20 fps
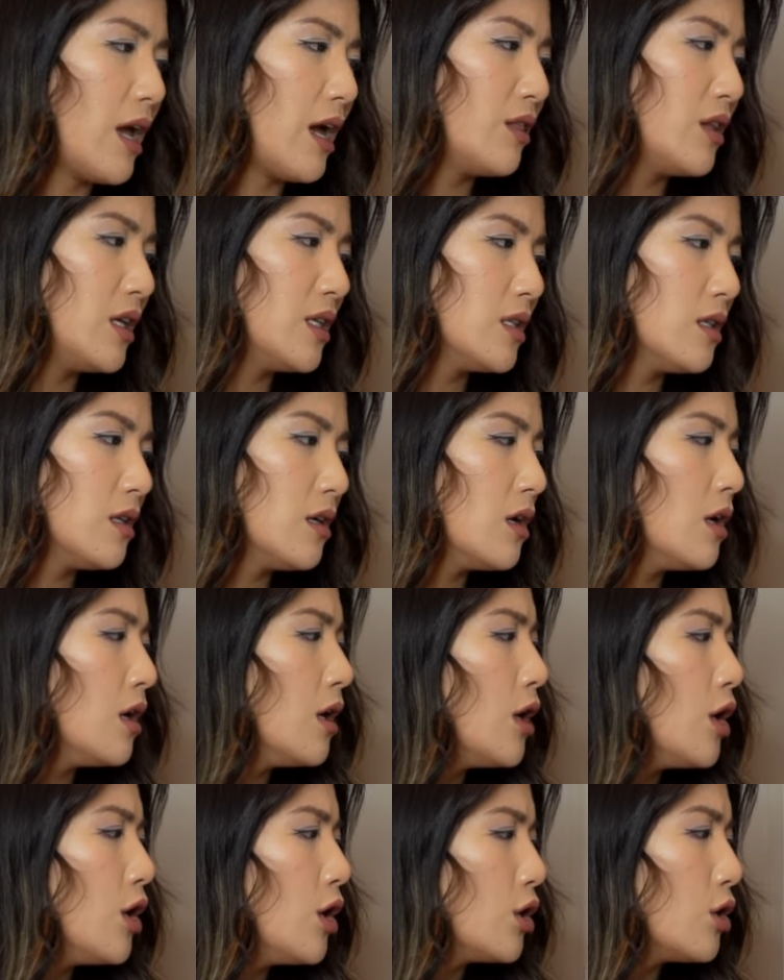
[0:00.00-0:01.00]
And these are the
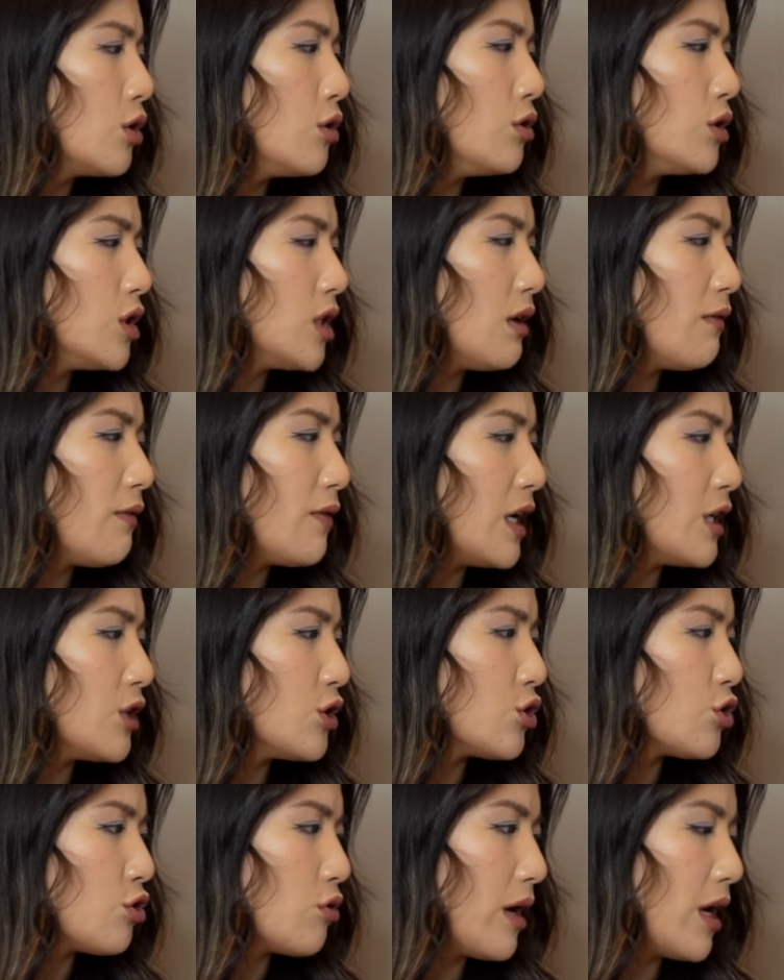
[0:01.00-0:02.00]
Gucci
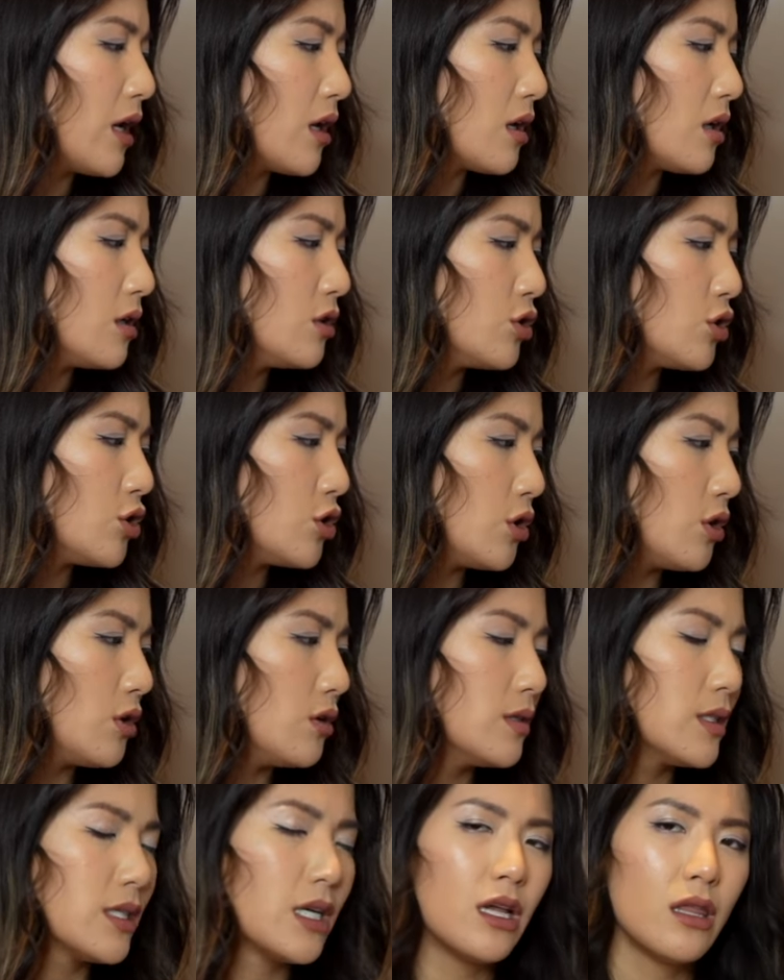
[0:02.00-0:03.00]
Flash Trek
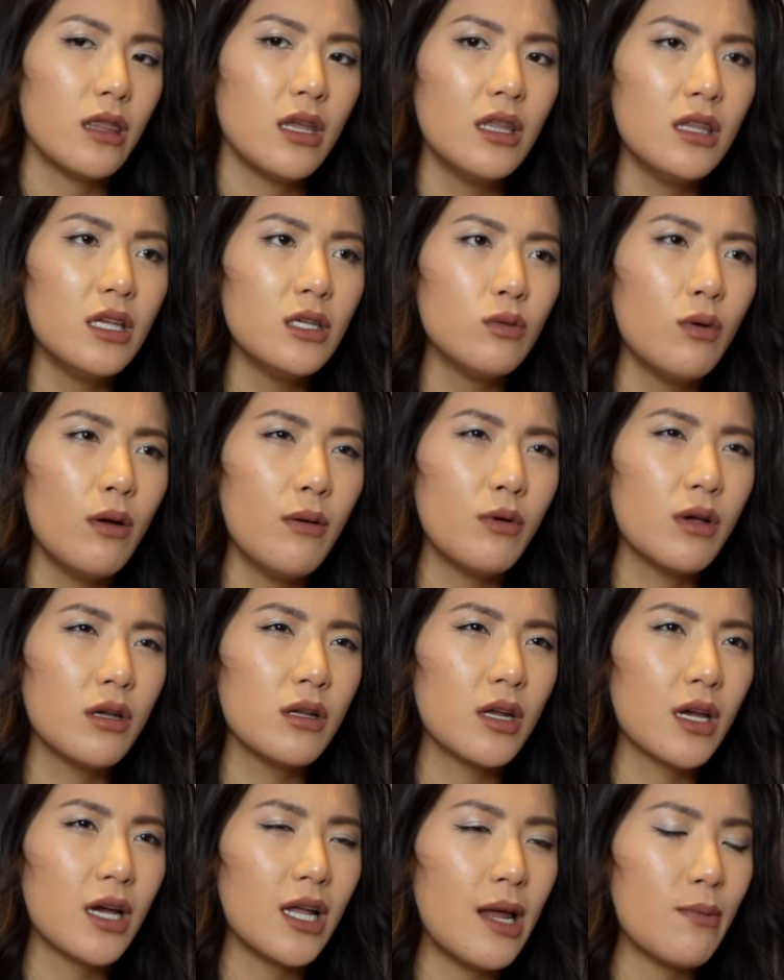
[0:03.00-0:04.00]
shoes. And I think these were in
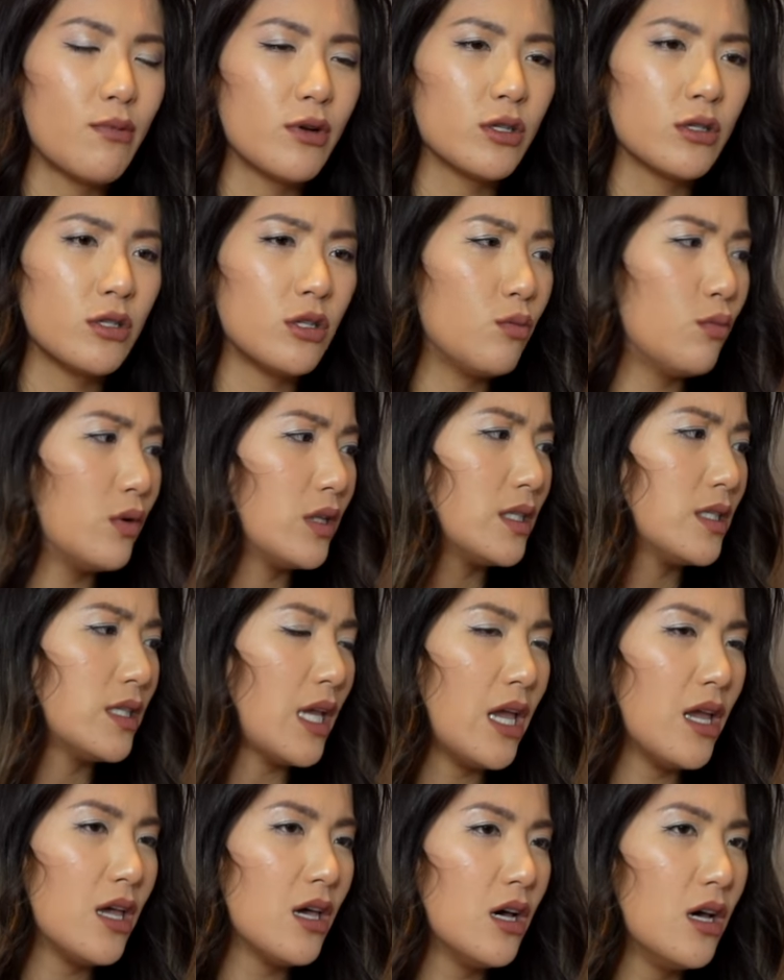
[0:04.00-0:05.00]
a collaboration with
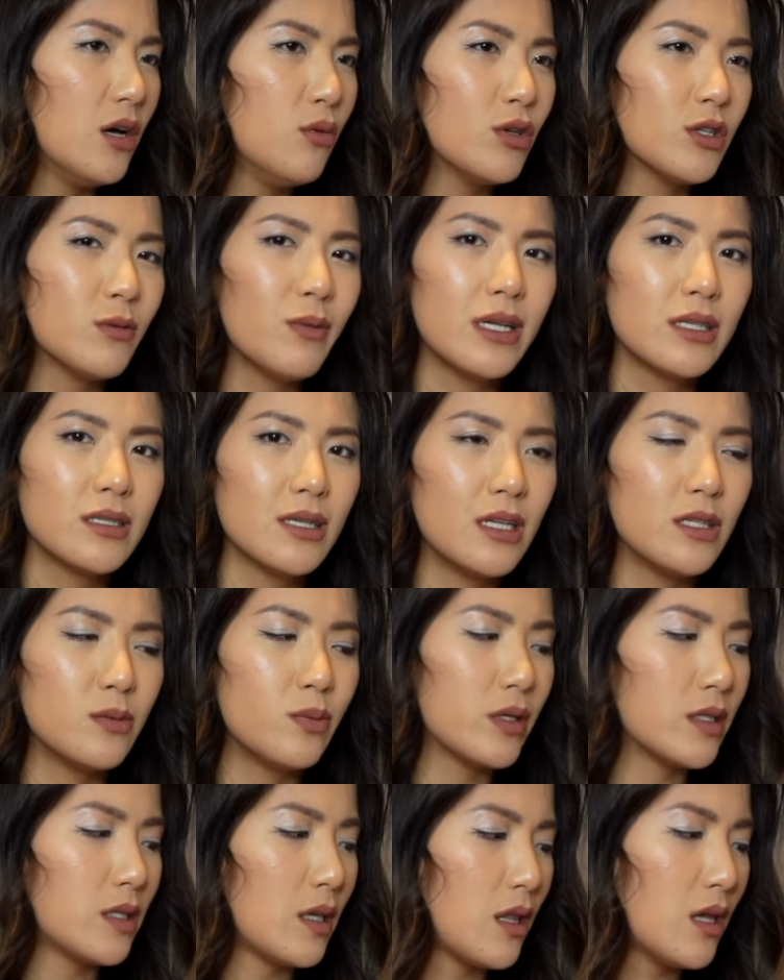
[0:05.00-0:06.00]
Sega, which makes sense
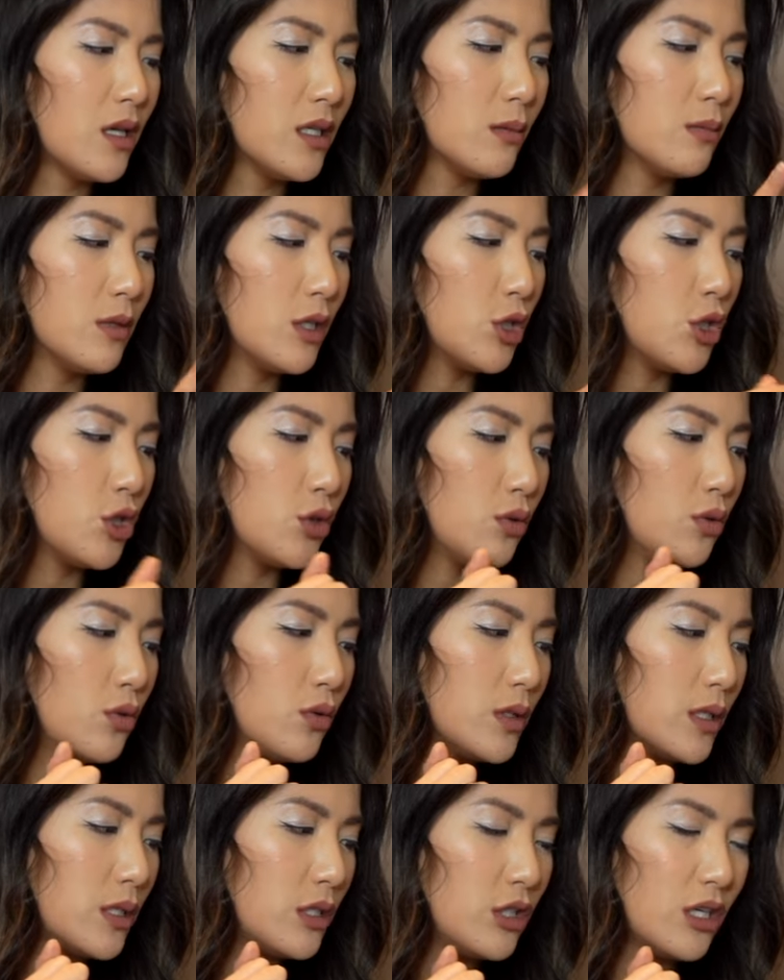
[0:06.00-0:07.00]
because I think some of the
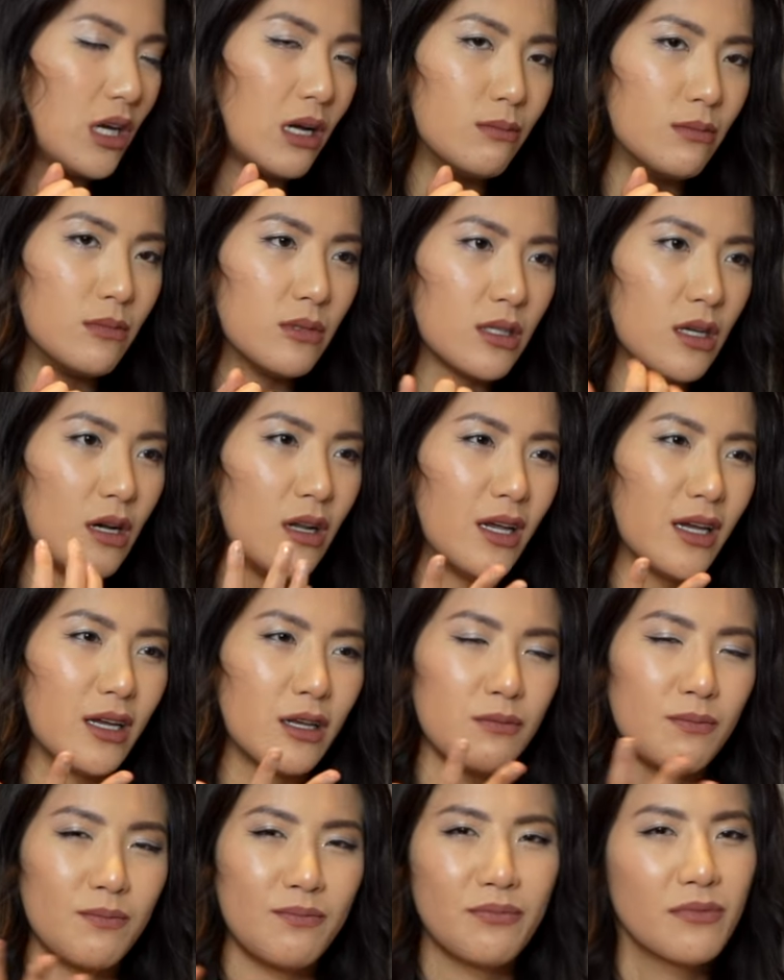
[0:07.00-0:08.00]
jewels and gems are
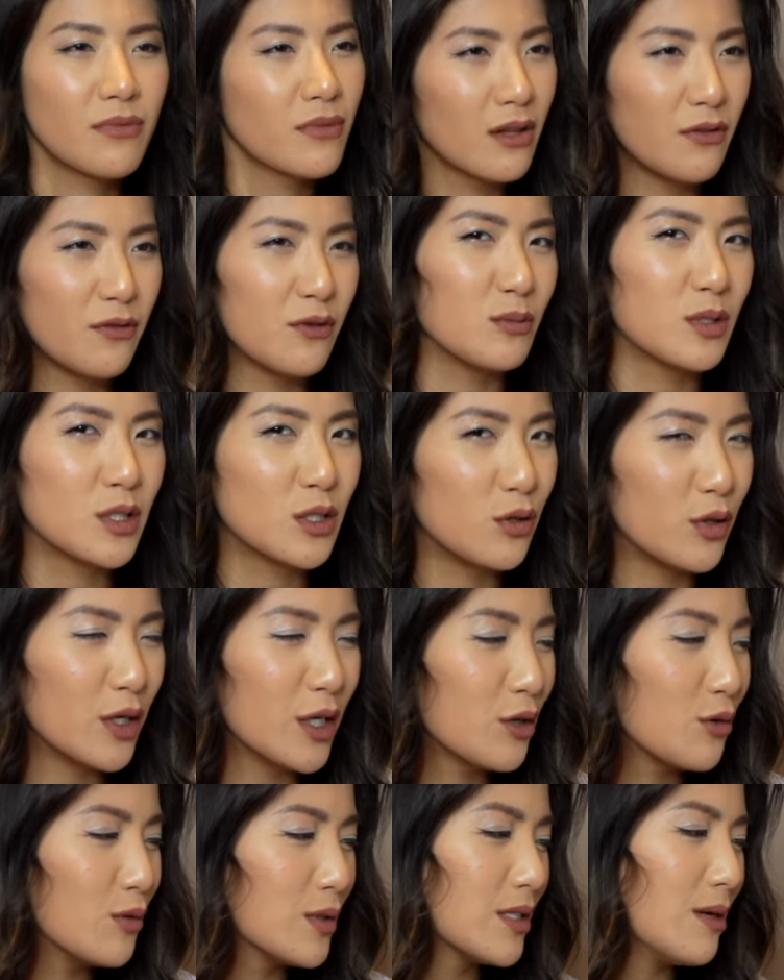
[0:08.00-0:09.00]
like from
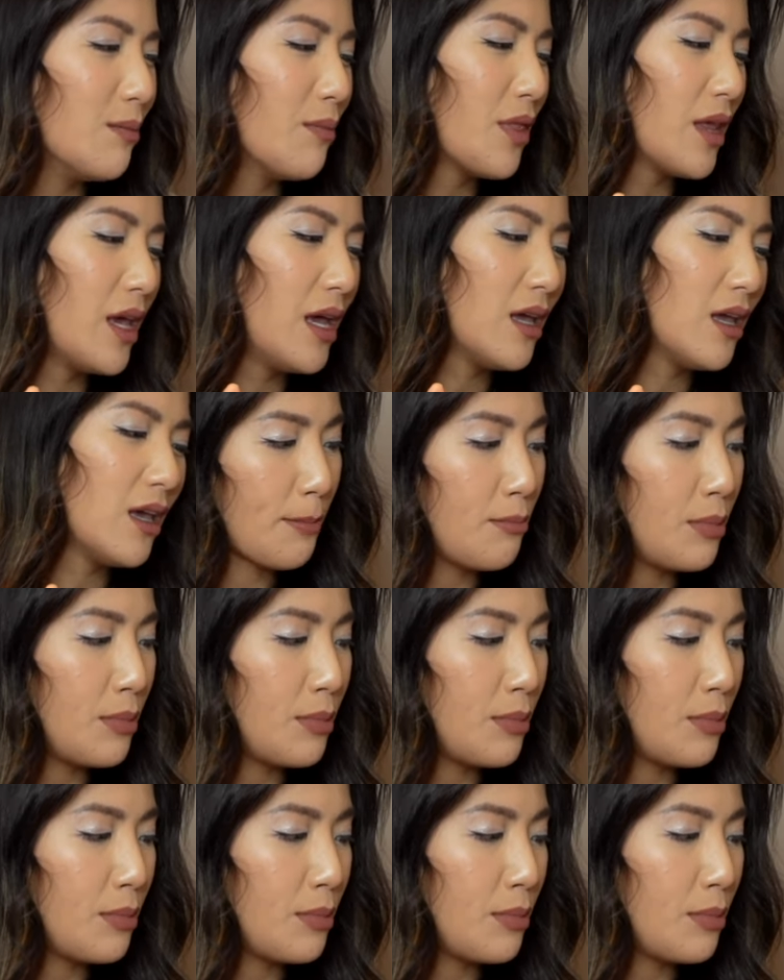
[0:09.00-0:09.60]
Sonic or something.